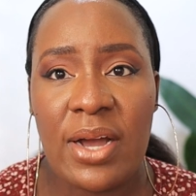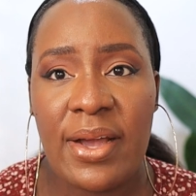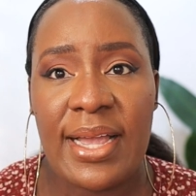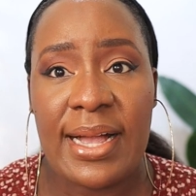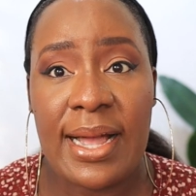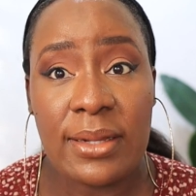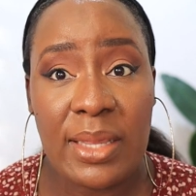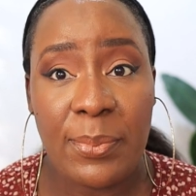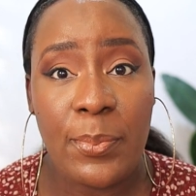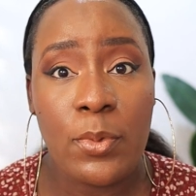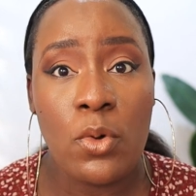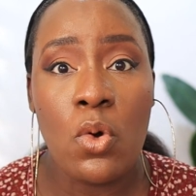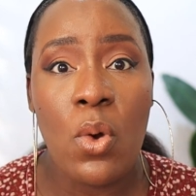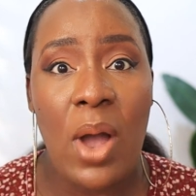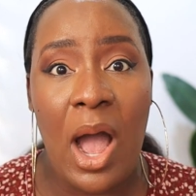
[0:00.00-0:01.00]
now encounter
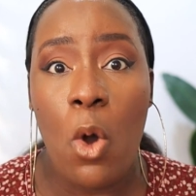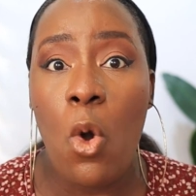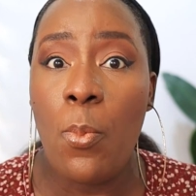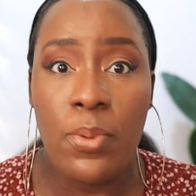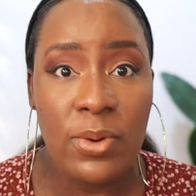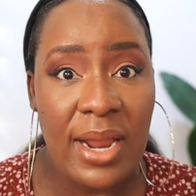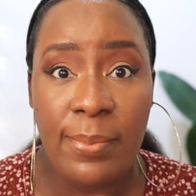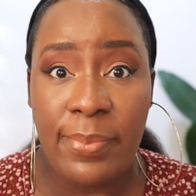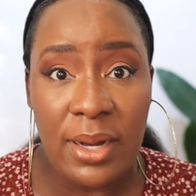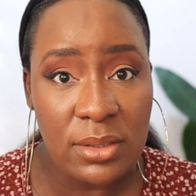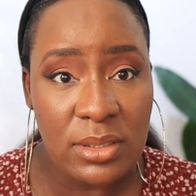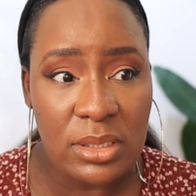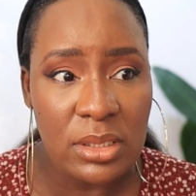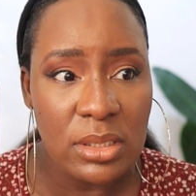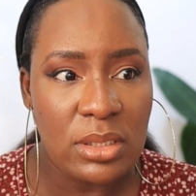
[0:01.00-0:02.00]
people who are open
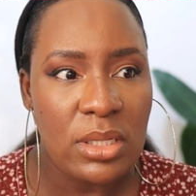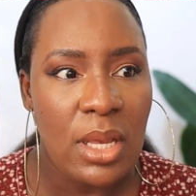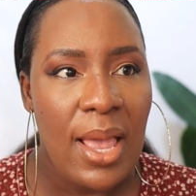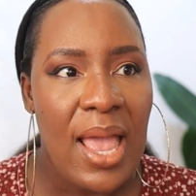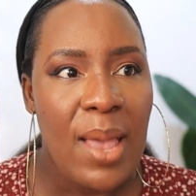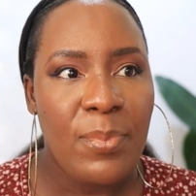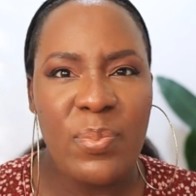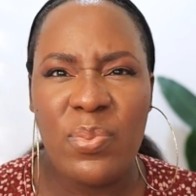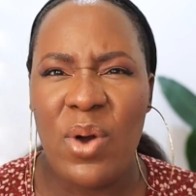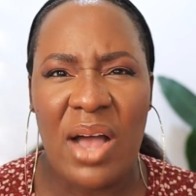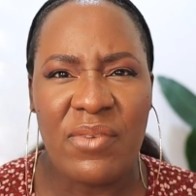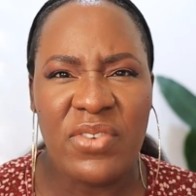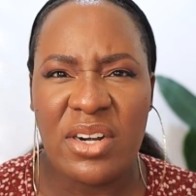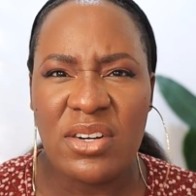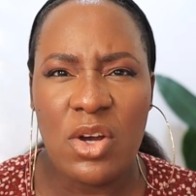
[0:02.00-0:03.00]
about it, people
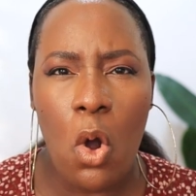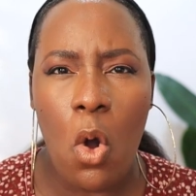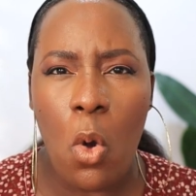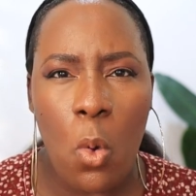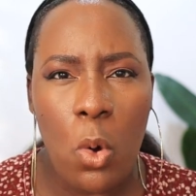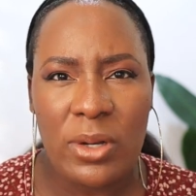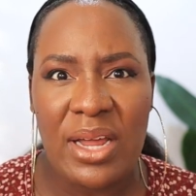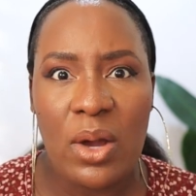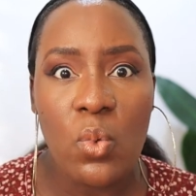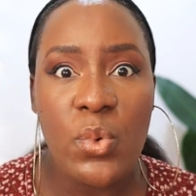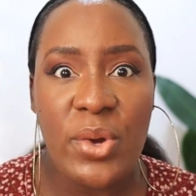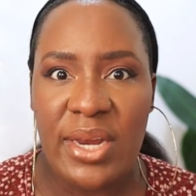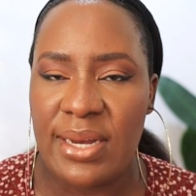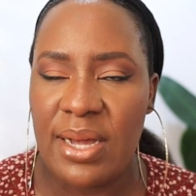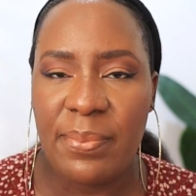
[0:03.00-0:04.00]
are very awkward and
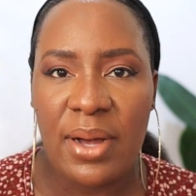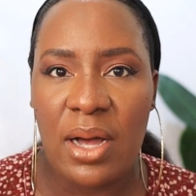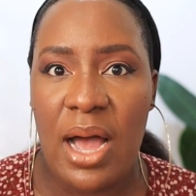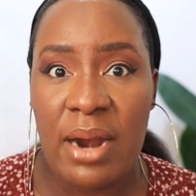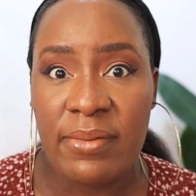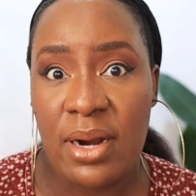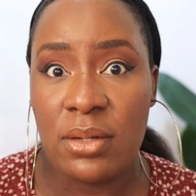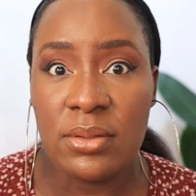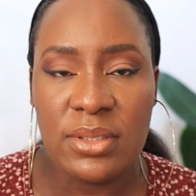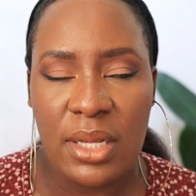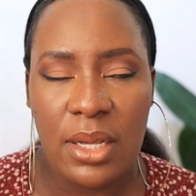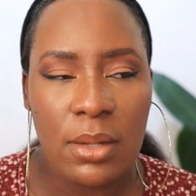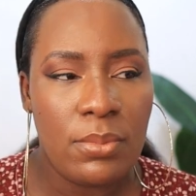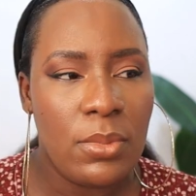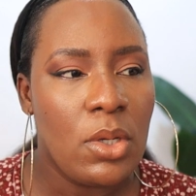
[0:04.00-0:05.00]
weird about around
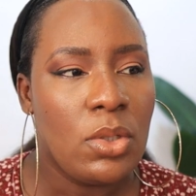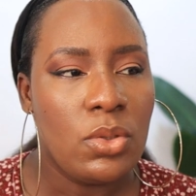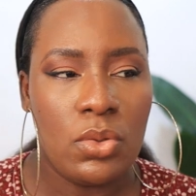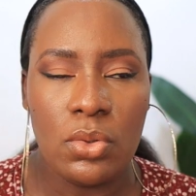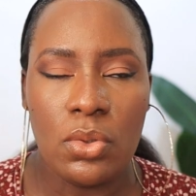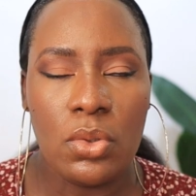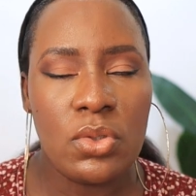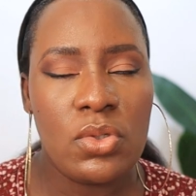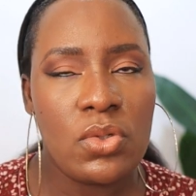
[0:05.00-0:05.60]
them, you know.